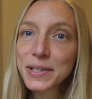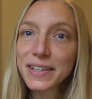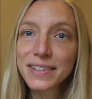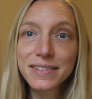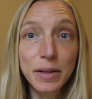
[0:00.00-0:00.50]

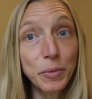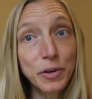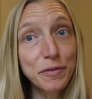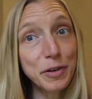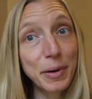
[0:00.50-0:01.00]
because number
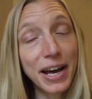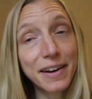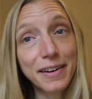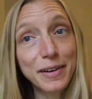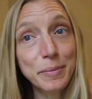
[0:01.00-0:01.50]
one, free
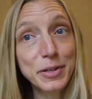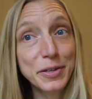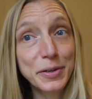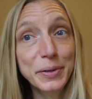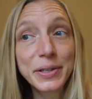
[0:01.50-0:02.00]
pattern, and number
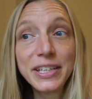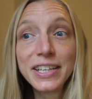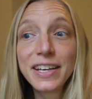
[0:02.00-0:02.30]
two,